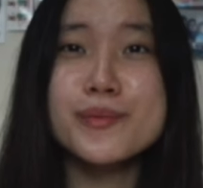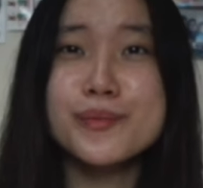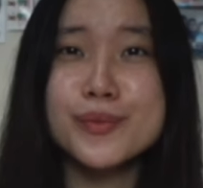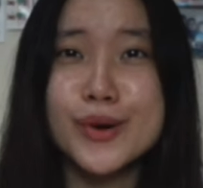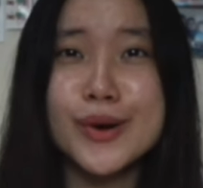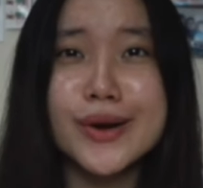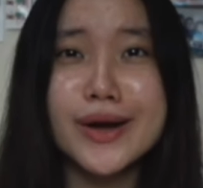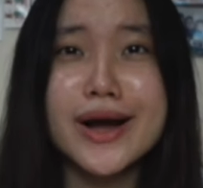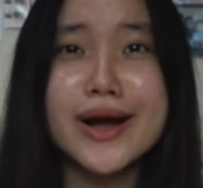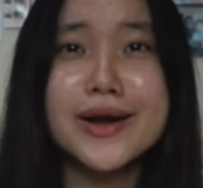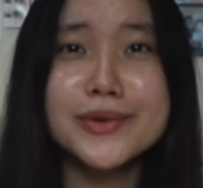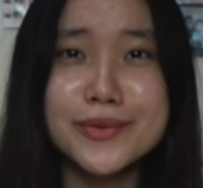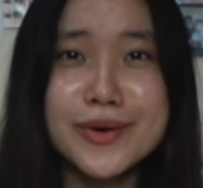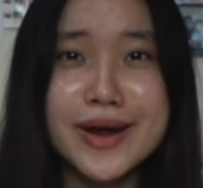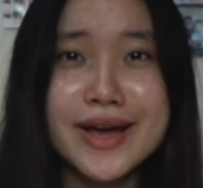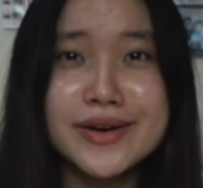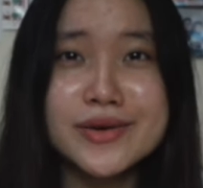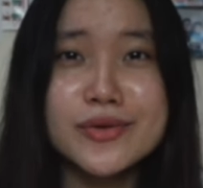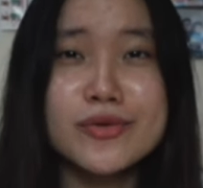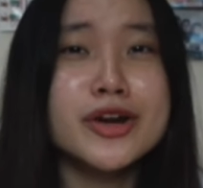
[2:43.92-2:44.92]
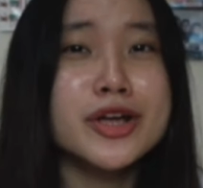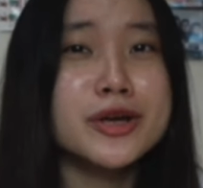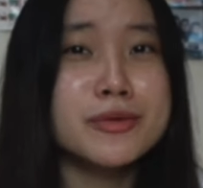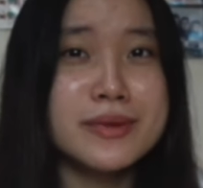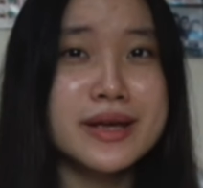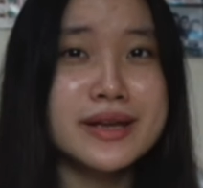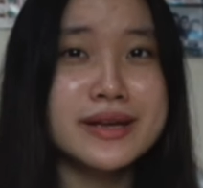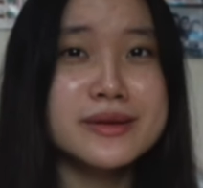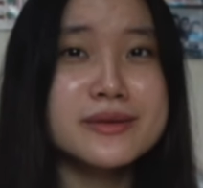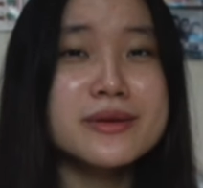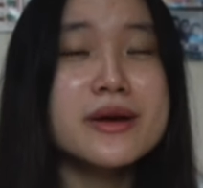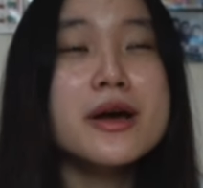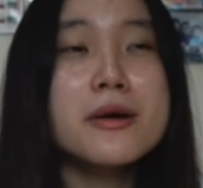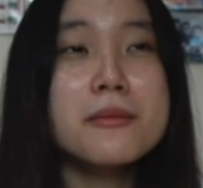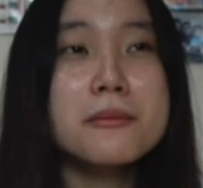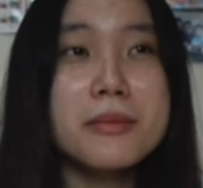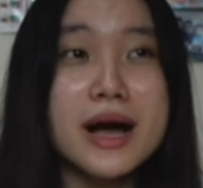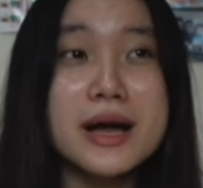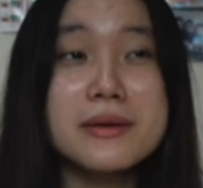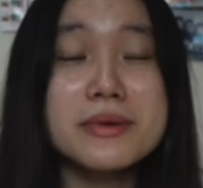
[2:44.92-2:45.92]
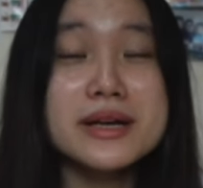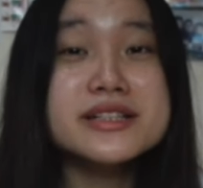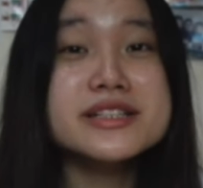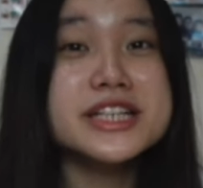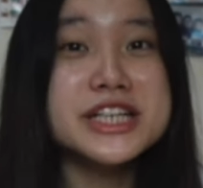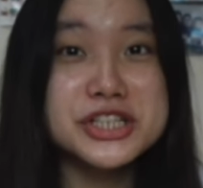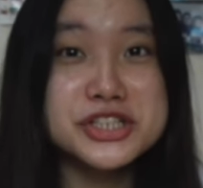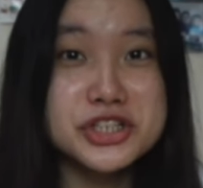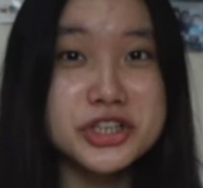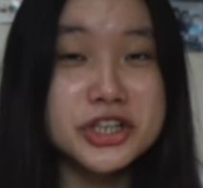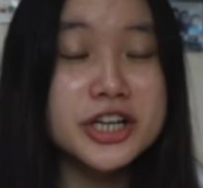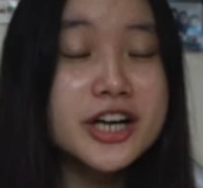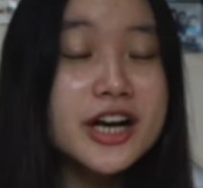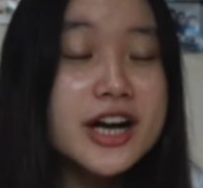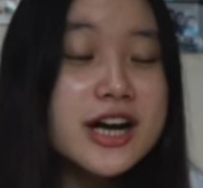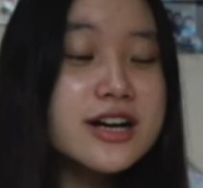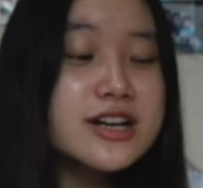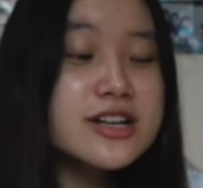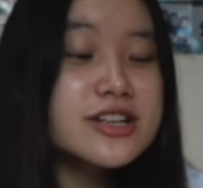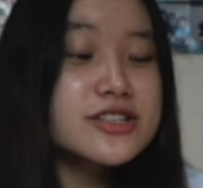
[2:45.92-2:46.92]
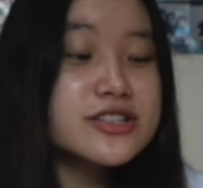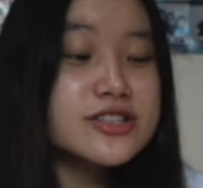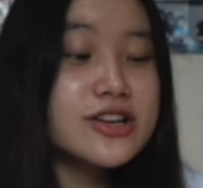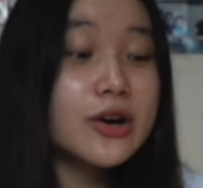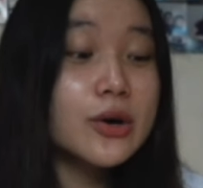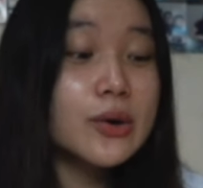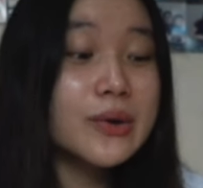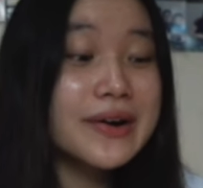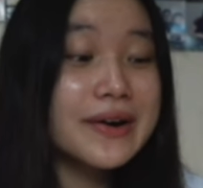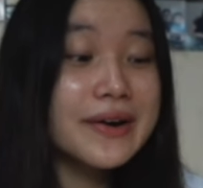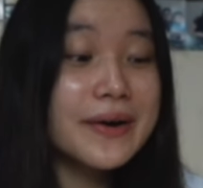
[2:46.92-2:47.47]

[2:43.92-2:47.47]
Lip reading: book I read recommended by my teacher. So